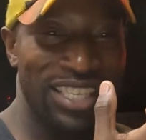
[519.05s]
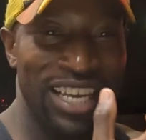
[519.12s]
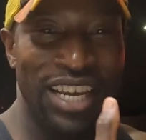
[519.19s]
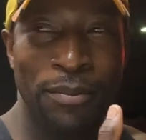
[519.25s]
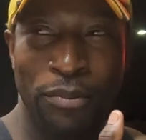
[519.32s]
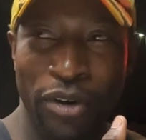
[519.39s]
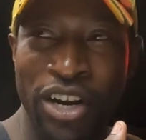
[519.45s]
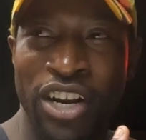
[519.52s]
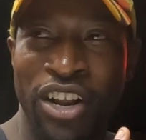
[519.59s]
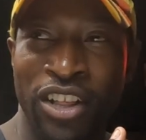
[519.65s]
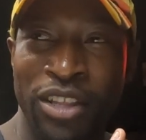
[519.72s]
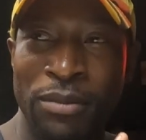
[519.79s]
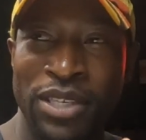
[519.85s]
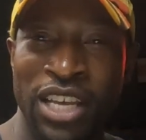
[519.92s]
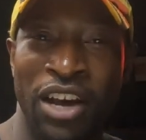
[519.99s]
thing imprinted on
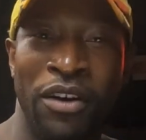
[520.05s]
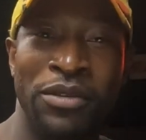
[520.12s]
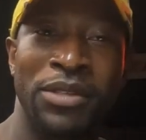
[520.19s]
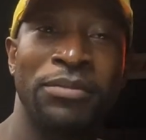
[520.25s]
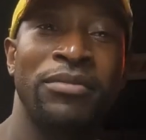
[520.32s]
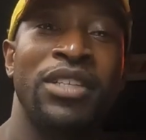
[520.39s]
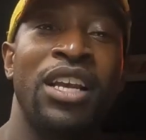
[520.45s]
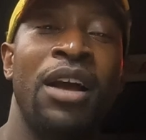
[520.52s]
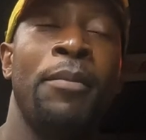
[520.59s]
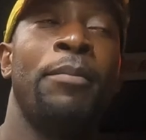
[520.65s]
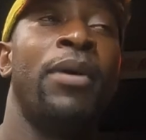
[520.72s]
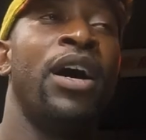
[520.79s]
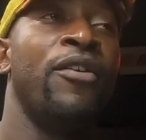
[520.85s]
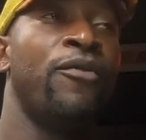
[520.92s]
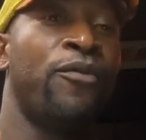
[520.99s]
themselves,
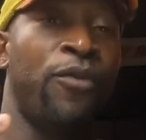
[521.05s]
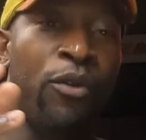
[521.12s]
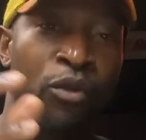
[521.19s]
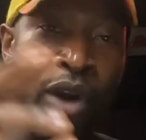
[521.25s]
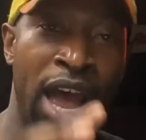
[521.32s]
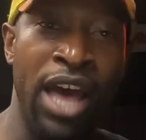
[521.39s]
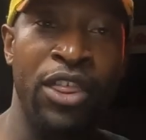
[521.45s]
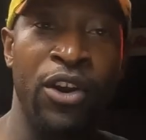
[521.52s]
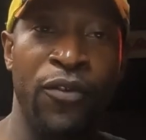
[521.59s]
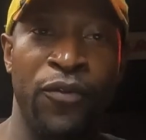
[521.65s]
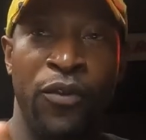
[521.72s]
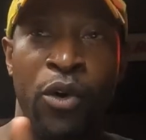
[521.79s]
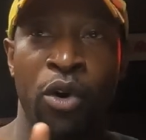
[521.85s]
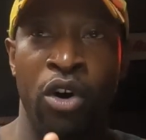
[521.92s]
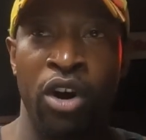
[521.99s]
but rather
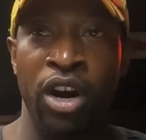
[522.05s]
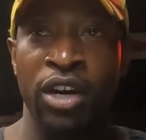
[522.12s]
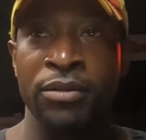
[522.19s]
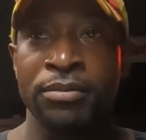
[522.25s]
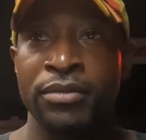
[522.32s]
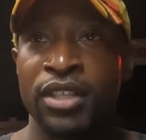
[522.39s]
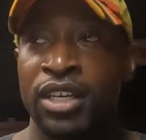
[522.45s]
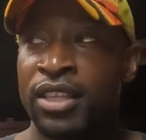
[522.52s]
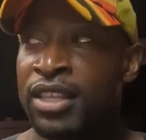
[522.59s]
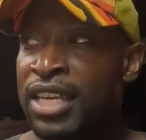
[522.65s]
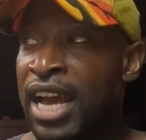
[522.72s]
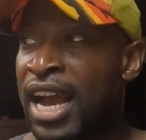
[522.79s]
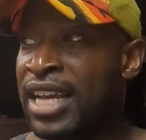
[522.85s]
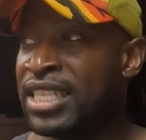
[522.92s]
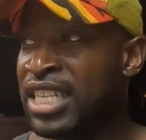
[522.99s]
for the
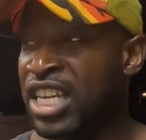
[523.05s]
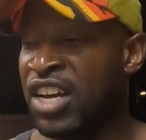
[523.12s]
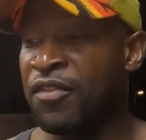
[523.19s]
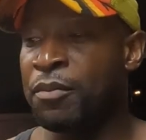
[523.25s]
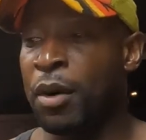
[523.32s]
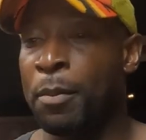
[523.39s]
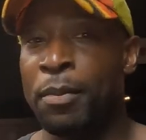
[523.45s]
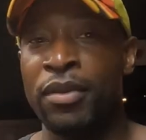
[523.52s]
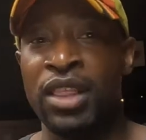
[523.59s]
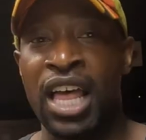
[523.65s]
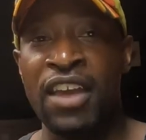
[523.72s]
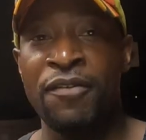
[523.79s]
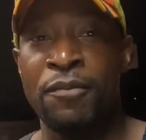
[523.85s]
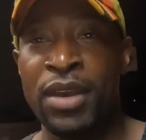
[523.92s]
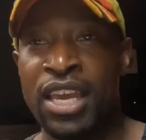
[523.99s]
idea of
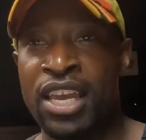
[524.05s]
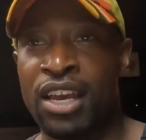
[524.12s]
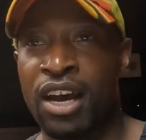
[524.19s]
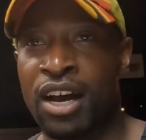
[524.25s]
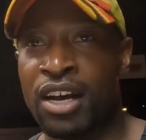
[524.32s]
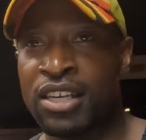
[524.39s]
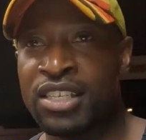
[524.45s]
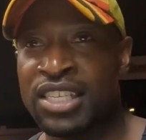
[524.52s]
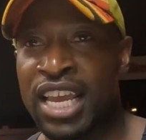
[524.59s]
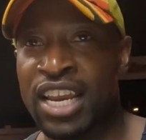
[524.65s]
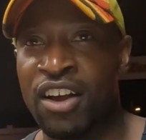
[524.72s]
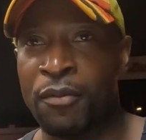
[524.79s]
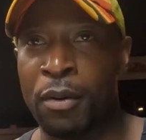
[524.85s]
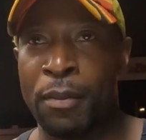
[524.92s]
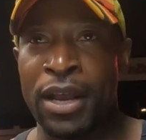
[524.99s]
life being a state
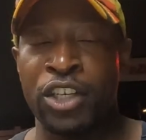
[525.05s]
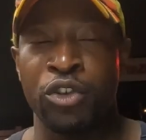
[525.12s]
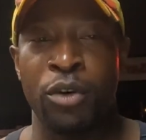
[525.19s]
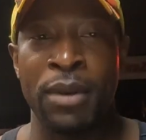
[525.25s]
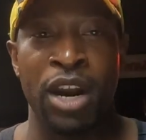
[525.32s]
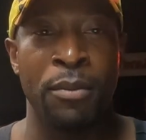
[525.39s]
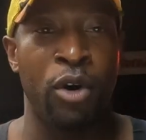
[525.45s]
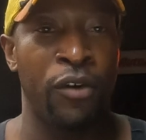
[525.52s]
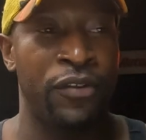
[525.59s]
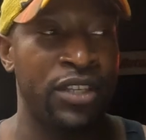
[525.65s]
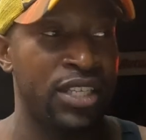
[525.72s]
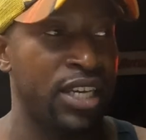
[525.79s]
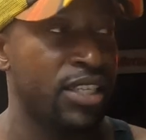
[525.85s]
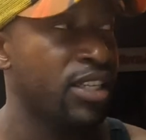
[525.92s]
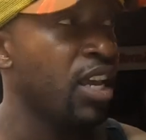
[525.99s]
of perpetual
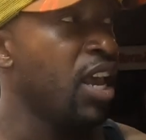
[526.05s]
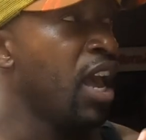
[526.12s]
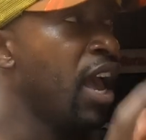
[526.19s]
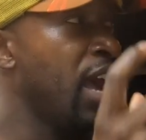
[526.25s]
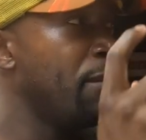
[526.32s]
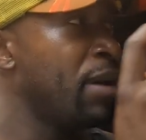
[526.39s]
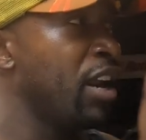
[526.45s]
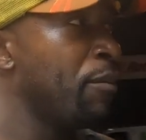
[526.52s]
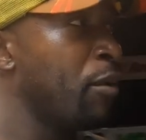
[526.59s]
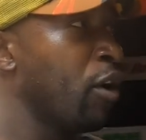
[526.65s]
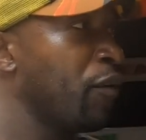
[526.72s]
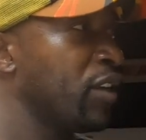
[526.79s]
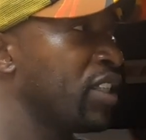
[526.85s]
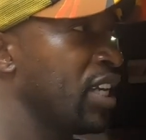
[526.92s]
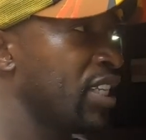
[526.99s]
metamorphosis. And
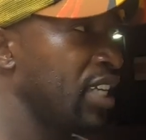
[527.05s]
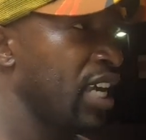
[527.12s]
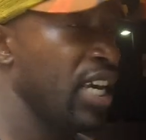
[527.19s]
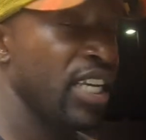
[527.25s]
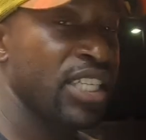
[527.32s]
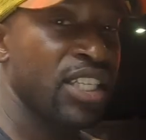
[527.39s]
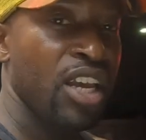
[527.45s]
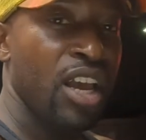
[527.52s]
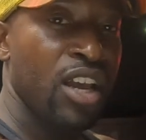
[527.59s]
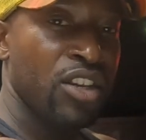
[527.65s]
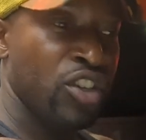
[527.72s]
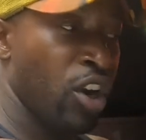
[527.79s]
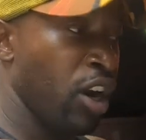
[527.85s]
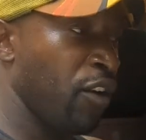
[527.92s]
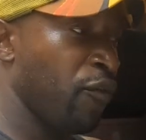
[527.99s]
metamorphosis is
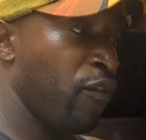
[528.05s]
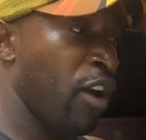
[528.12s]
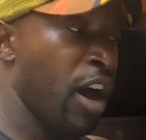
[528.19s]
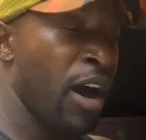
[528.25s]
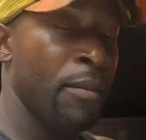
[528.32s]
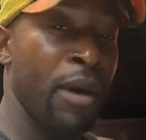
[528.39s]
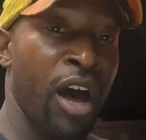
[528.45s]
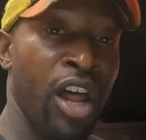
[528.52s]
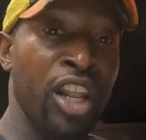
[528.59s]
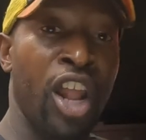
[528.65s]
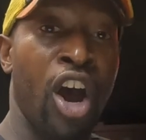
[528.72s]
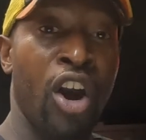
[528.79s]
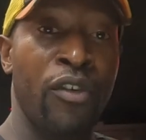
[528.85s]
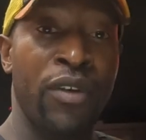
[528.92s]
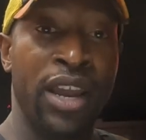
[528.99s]
starting from a
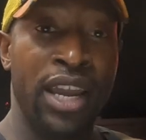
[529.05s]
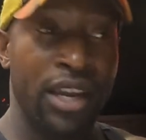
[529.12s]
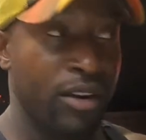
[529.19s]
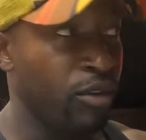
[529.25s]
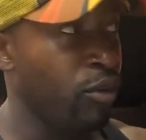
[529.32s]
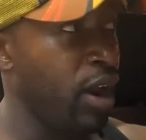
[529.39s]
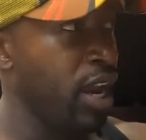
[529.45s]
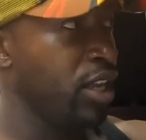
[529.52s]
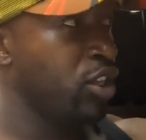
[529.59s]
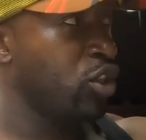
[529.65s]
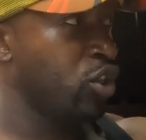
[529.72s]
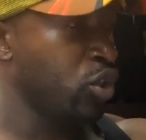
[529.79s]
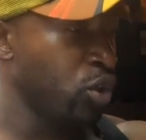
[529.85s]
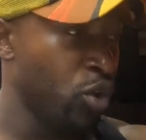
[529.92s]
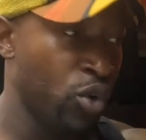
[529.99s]
larvae, right,
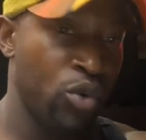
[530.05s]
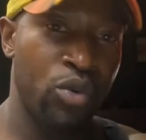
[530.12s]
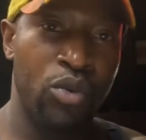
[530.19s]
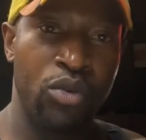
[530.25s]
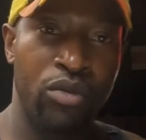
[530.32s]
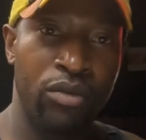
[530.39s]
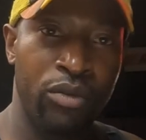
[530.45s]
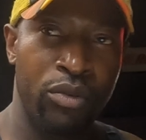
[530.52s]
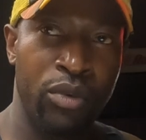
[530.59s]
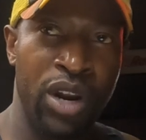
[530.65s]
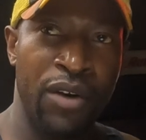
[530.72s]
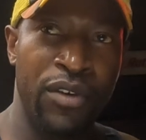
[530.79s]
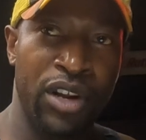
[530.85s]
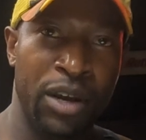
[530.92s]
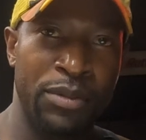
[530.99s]
to
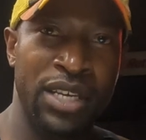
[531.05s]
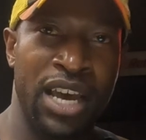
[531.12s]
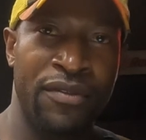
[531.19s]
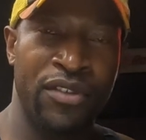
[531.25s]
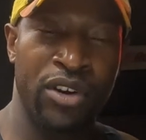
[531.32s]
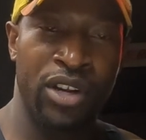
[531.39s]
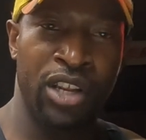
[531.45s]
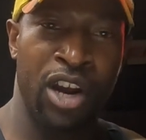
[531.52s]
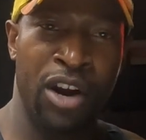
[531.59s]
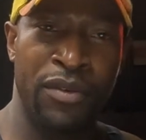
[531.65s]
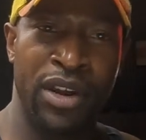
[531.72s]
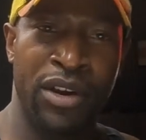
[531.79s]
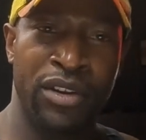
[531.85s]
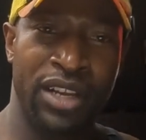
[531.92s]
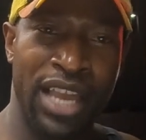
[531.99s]
whatever comes after a
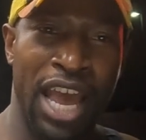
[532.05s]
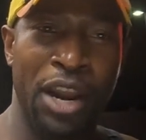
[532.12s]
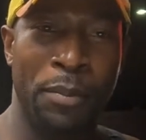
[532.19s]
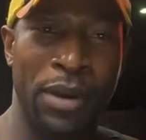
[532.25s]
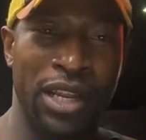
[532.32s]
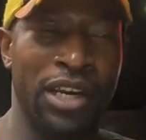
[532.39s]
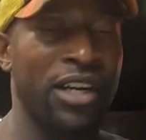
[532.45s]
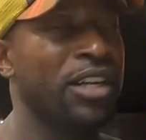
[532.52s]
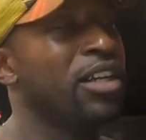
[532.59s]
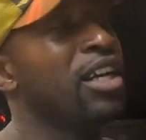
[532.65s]
larvae, the caterpillar,